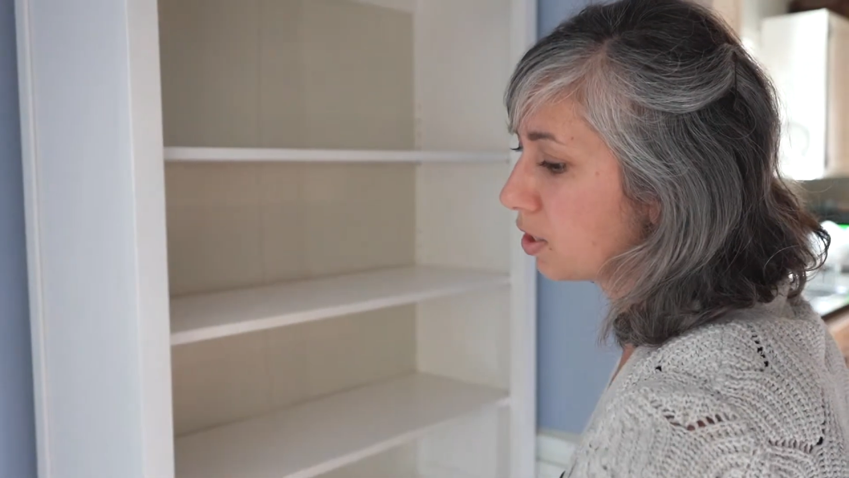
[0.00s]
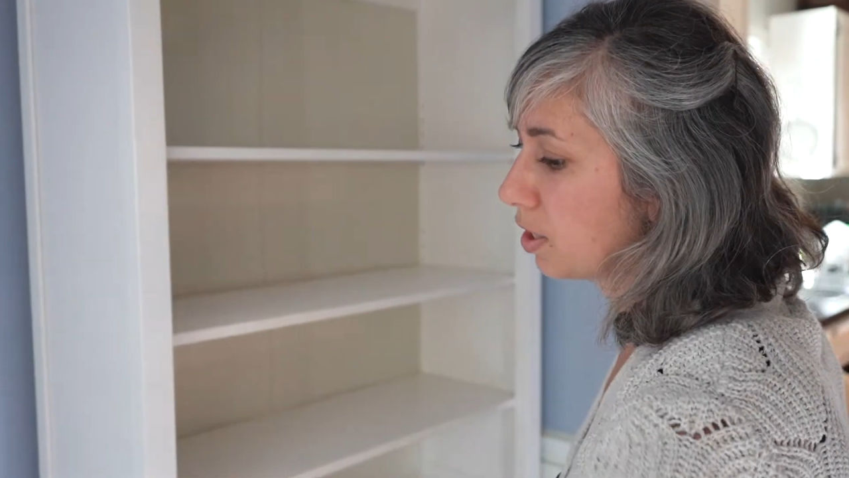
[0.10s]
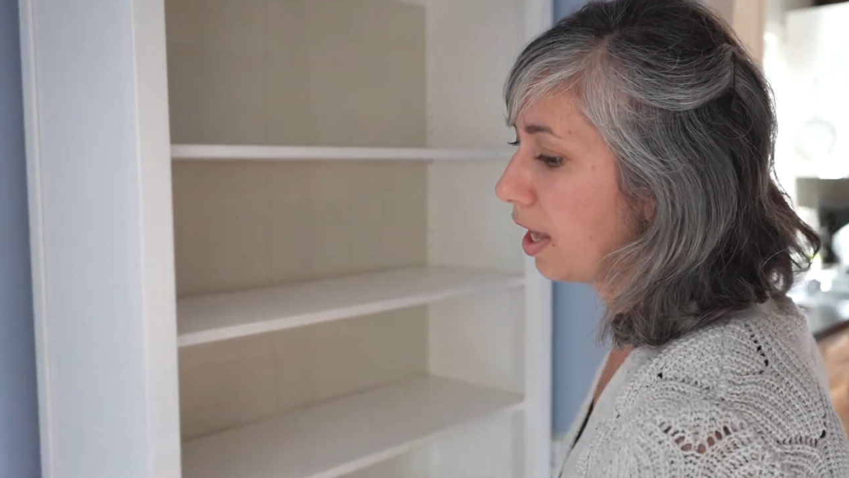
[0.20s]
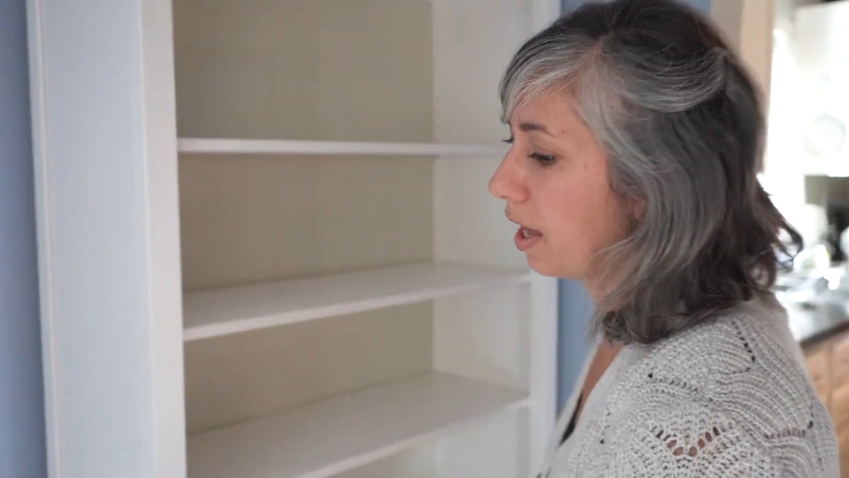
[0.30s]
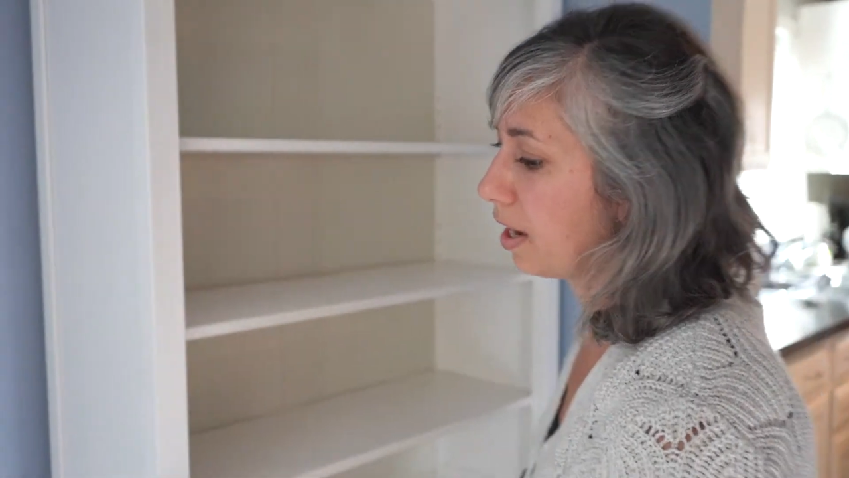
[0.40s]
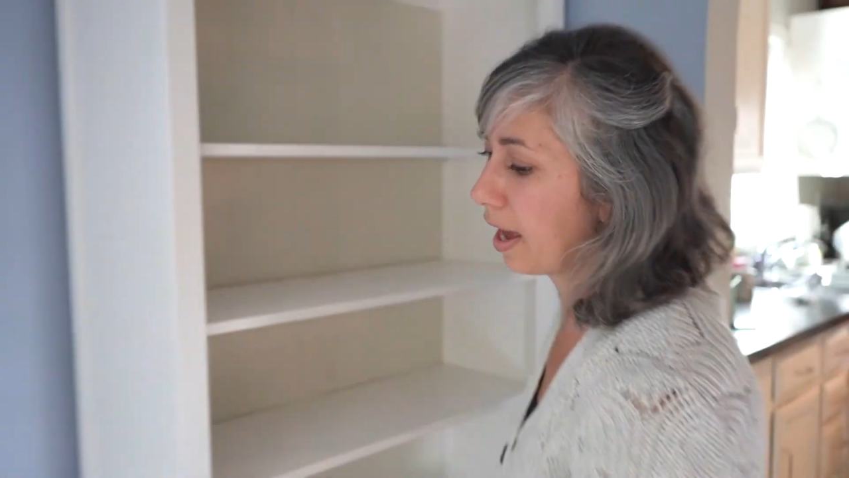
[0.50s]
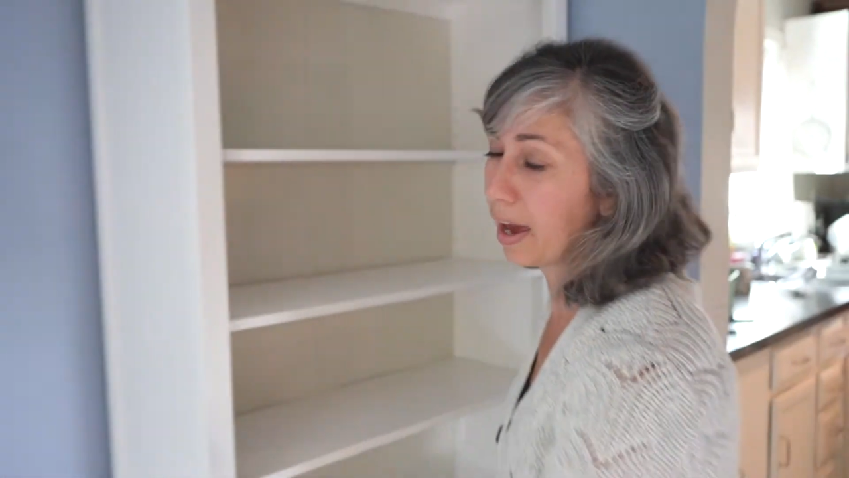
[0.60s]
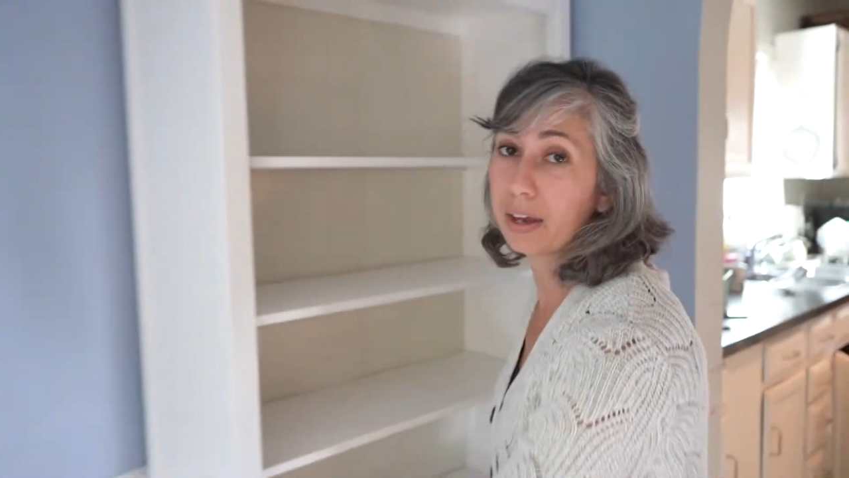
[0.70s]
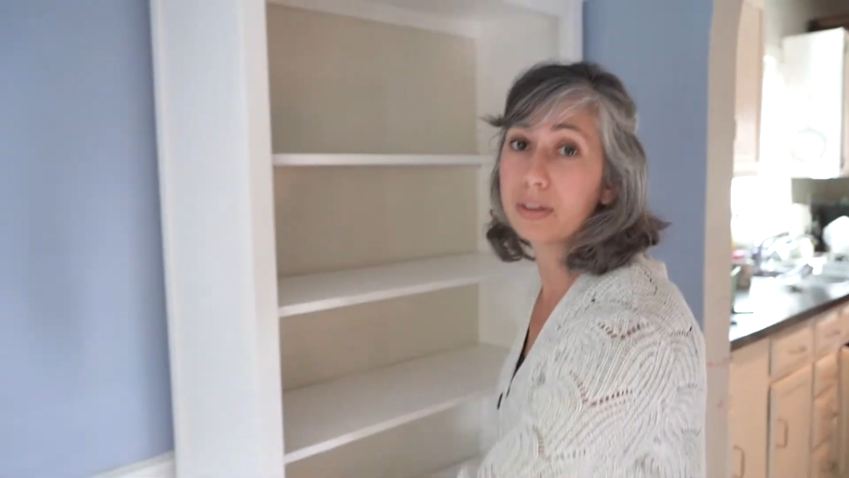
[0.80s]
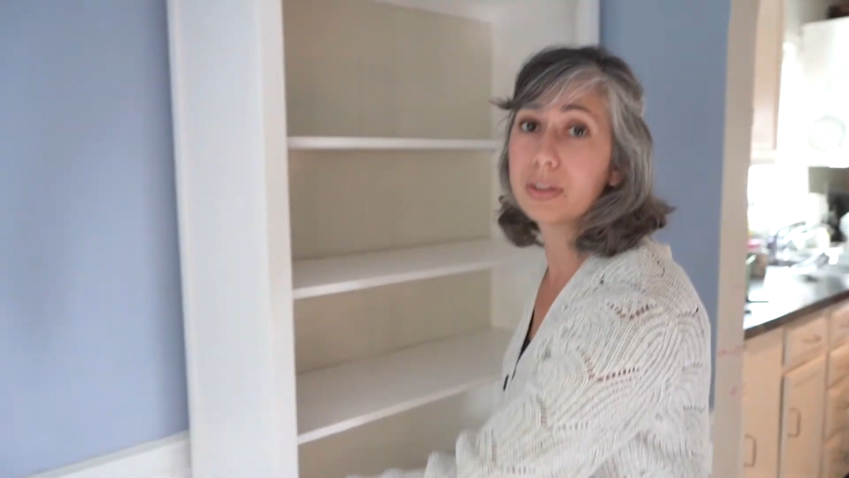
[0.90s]
to then
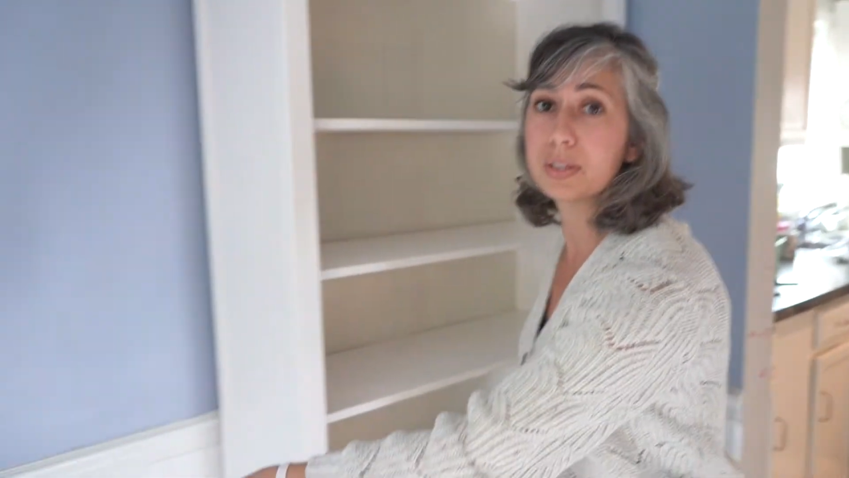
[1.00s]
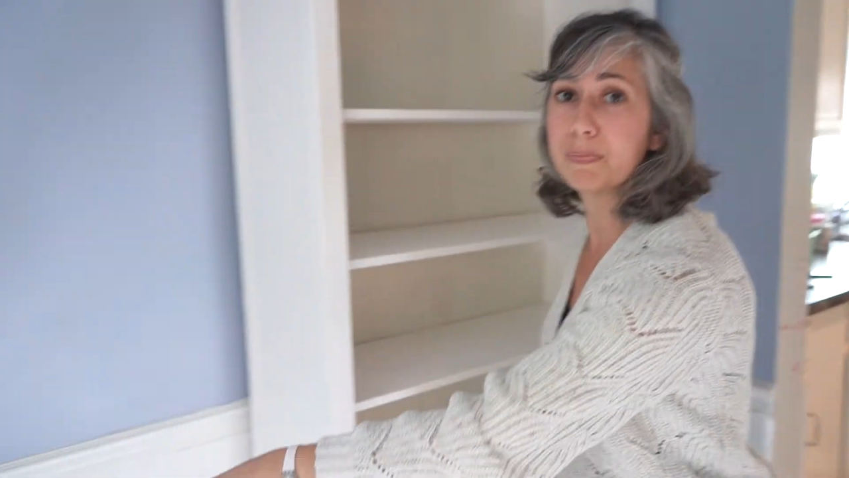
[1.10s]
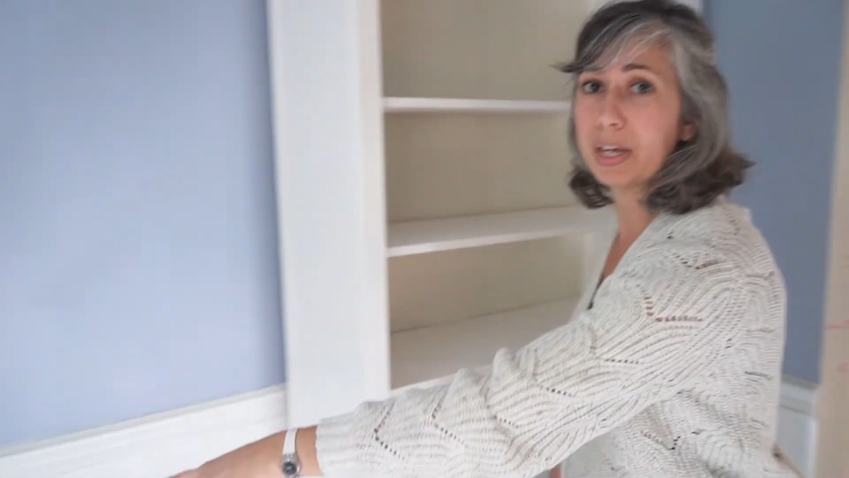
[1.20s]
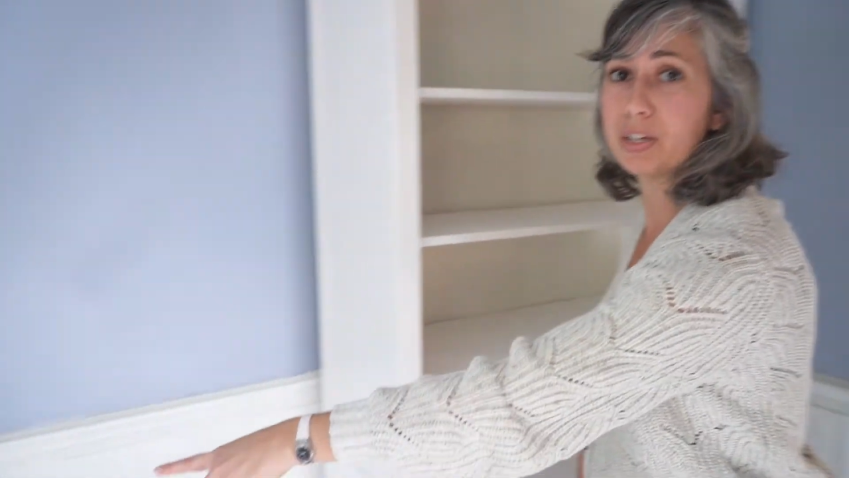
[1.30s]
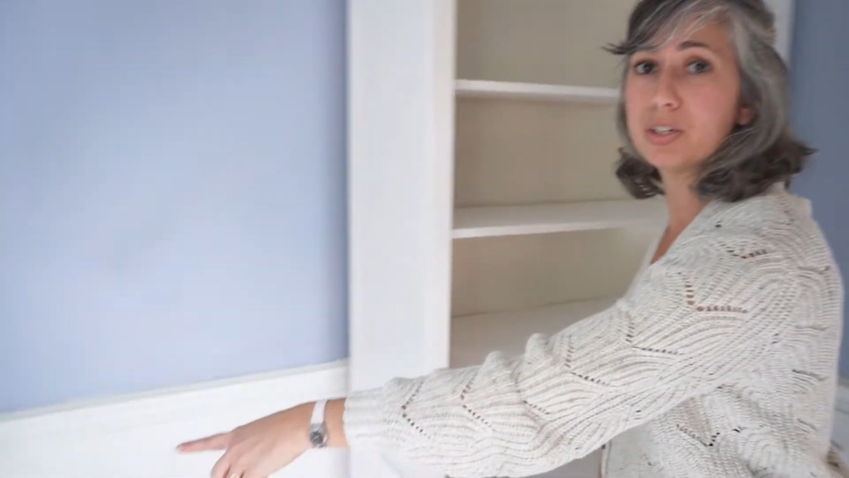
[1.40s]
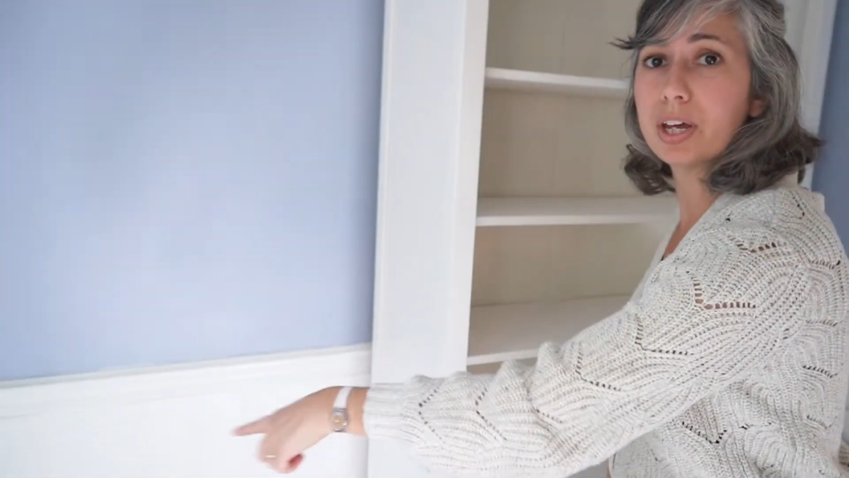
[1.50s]
add this bench